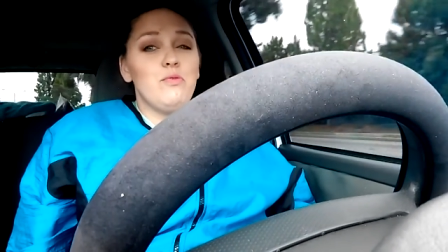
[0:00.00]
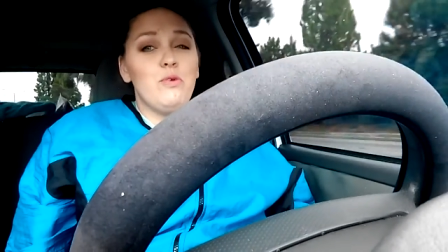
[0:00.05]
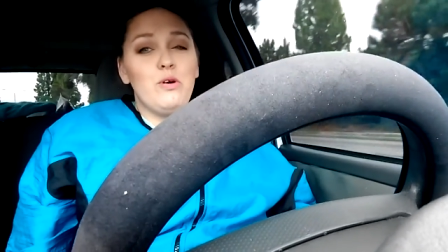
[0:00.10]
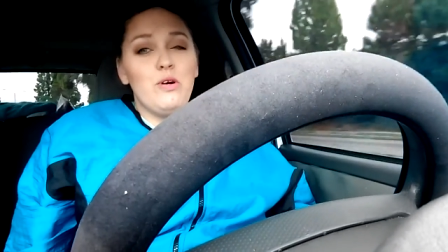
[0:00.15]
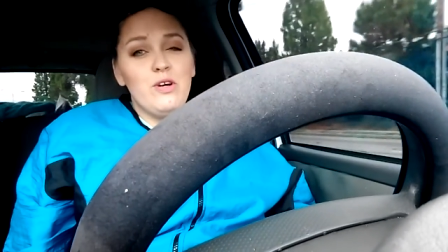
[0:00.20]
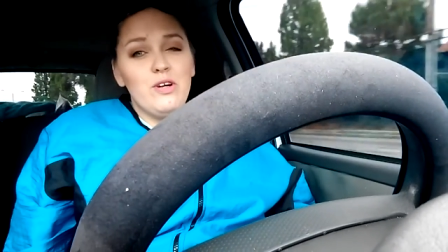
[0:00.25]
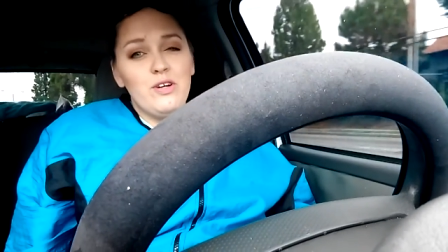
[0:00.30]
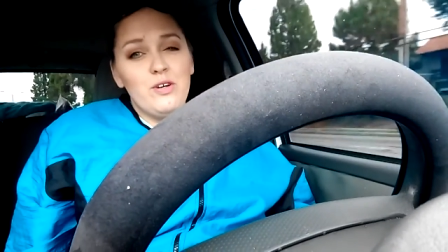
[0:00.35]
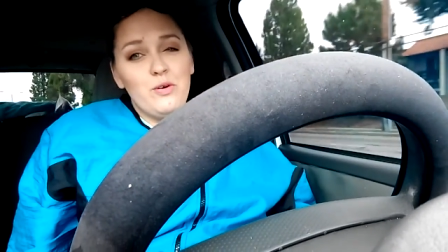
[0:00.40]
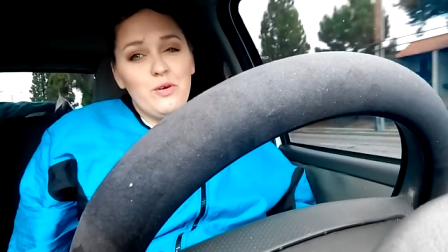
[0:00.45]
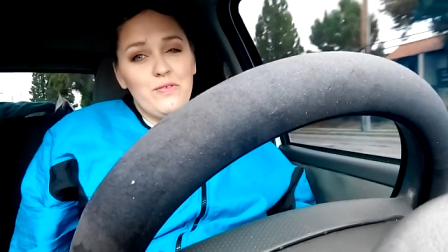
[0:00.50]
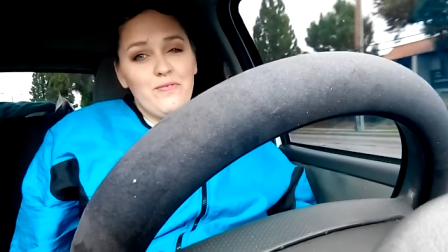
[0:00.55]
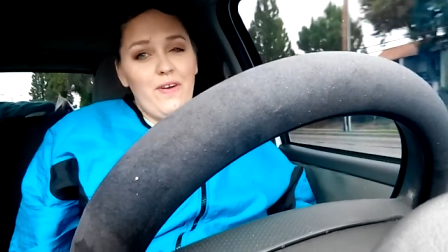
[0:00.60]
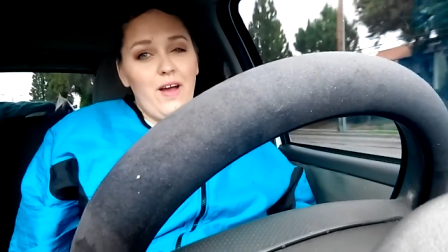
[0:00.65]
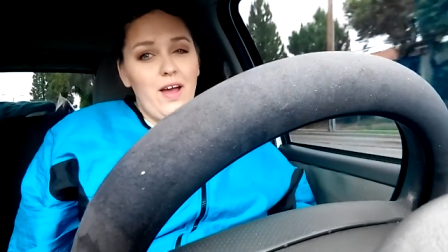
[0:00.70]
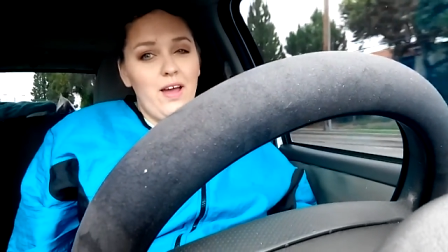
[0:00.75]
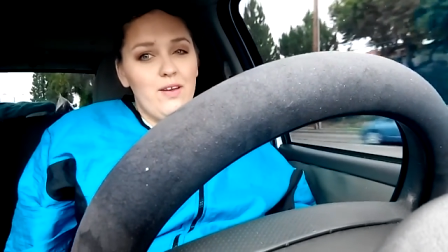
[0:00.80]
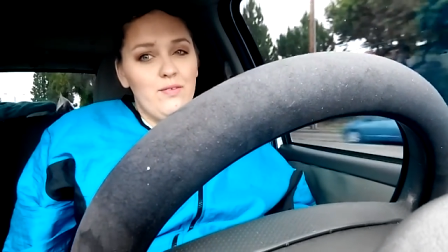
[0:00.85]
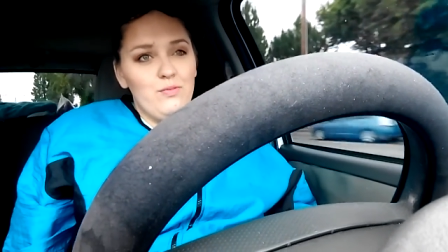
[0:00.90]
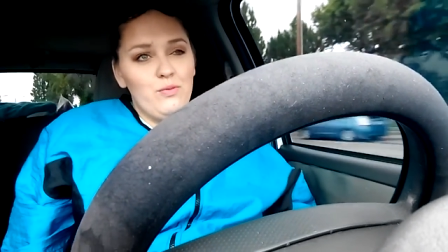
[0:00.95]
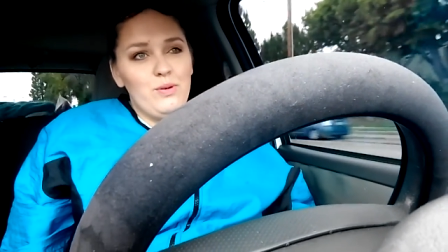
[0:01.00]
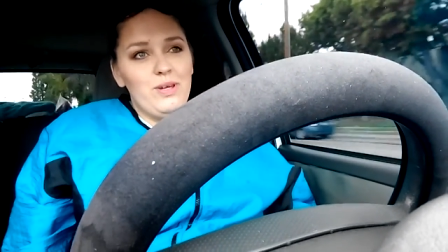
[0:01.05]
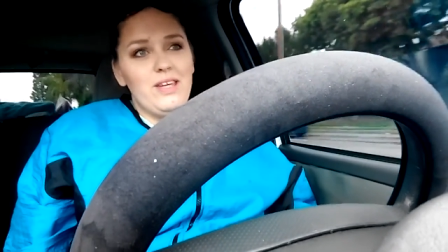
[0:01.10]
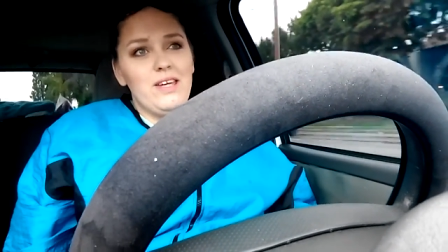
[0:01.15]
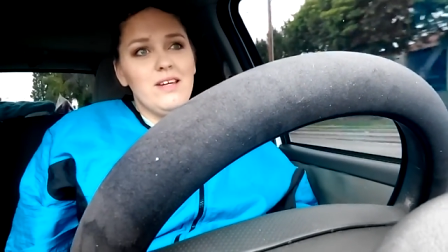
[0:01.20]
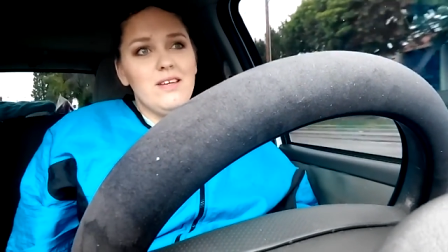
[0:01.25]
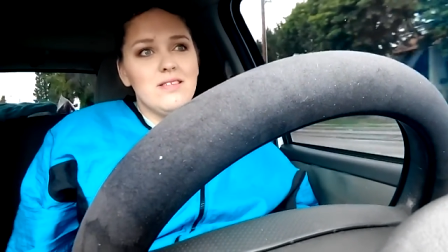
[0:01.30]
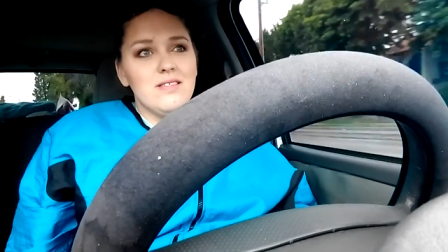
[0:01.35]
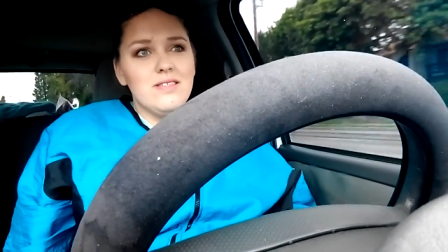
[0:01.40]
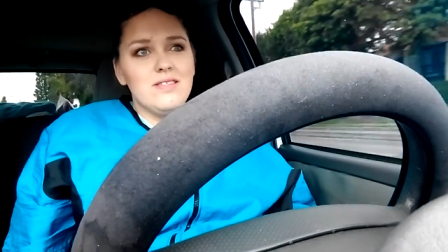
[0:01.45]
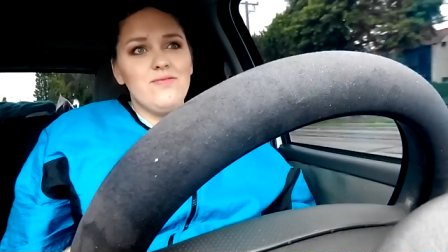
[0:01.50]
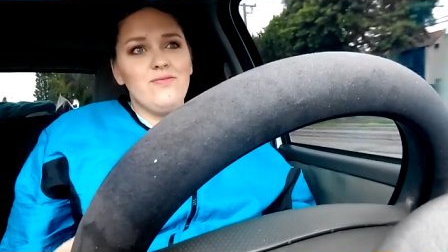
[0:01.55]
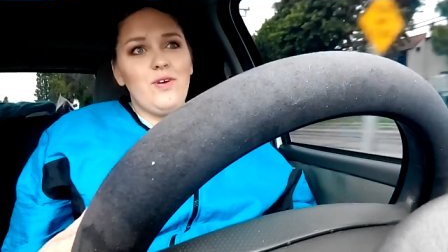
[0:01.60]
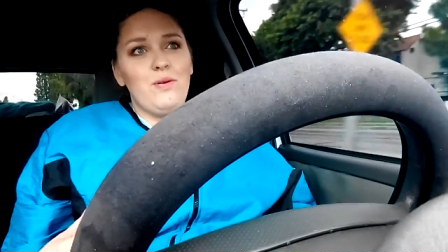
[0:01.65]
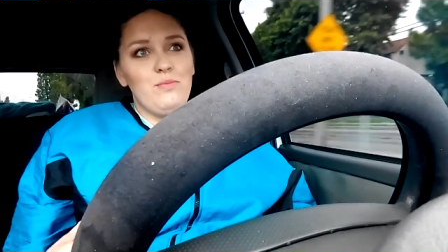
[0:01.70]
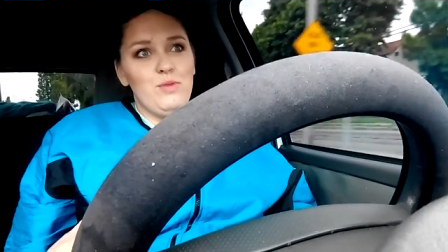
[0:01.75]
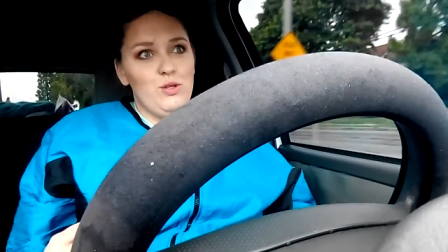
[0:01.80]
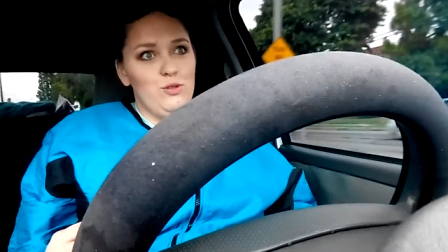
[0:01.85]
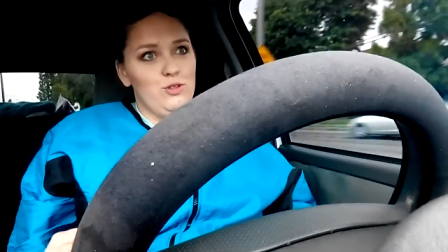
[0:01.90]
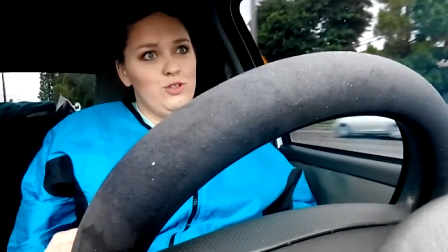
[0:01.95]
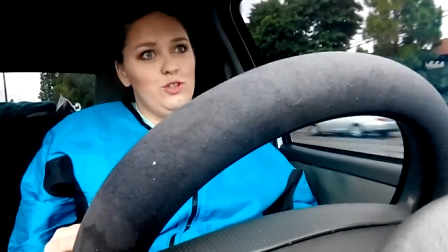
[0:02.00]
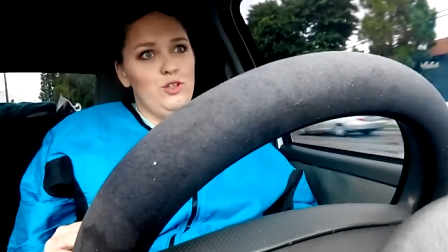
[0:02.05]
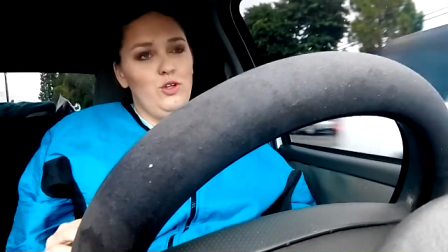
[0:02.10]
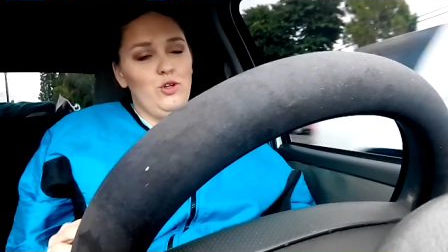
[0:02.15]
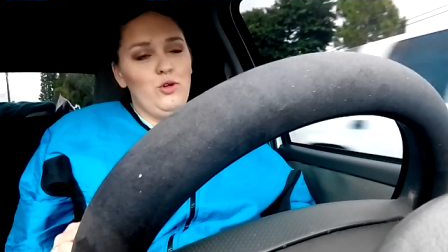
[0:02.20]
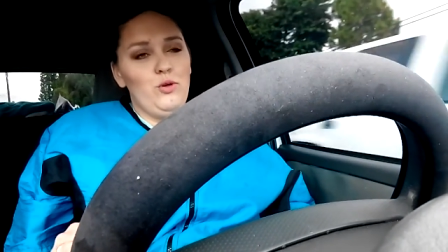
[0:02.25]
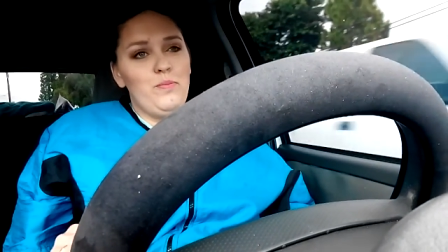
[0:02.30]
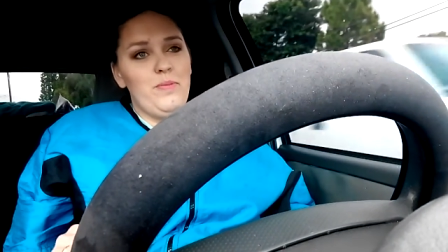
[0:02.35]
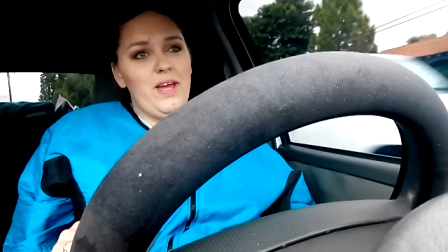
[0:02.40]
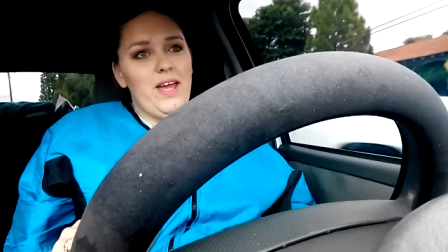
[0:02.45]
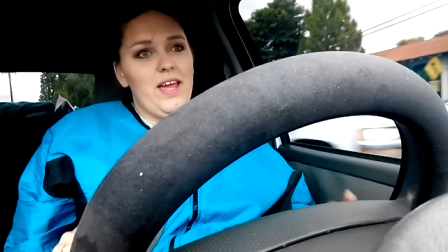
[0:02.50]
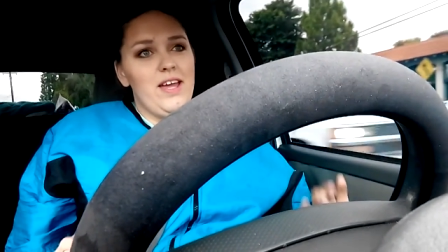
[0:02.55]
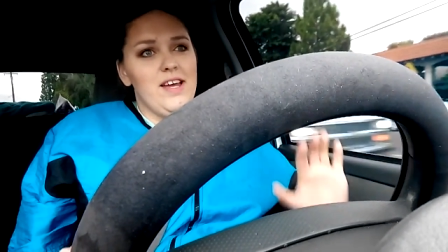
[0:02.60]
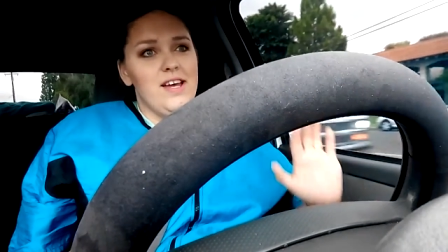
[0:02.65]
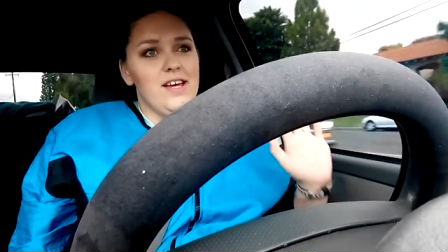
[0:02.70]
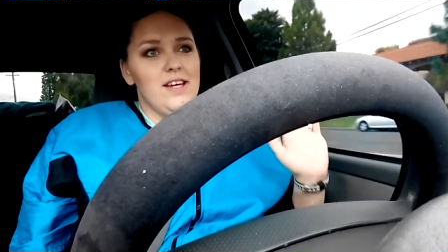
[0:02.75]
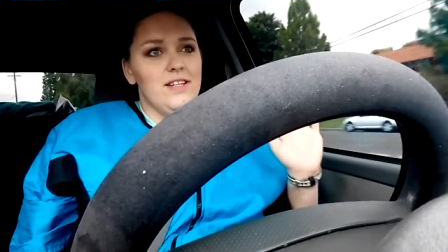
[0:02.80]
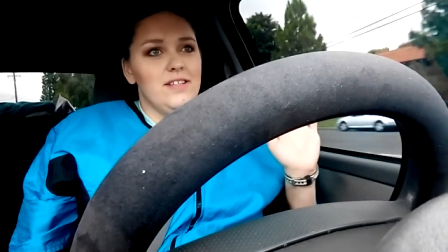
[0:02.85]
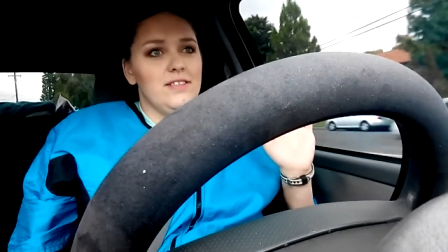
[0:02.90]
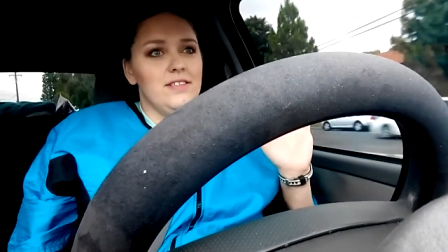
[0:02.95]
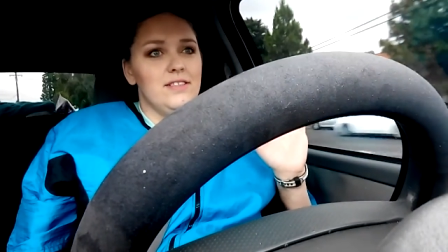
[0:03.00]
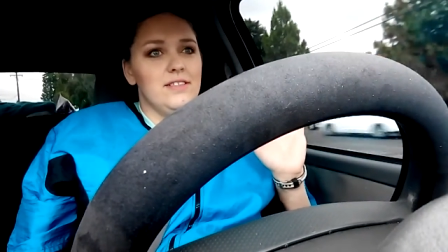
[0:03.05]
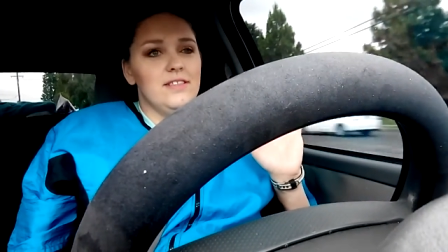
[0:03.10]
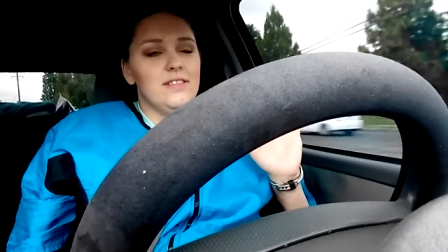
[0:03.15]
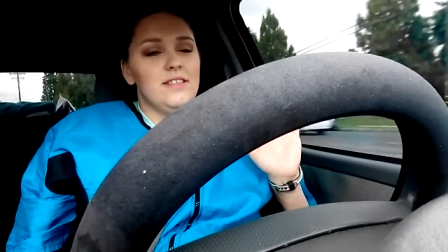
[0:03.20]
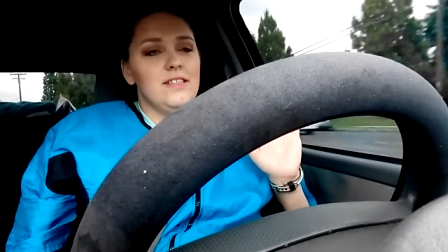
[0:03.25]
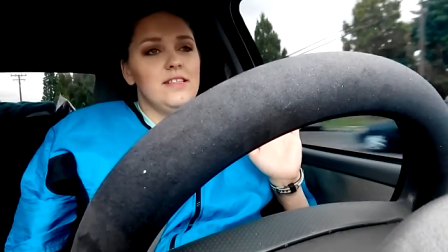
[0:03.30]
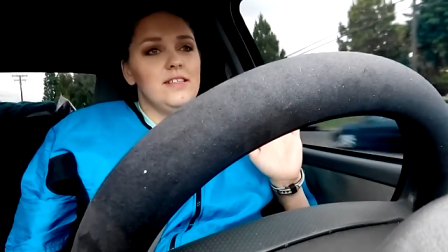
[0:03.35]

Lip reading: 4 or 5 weeks from YouTube, and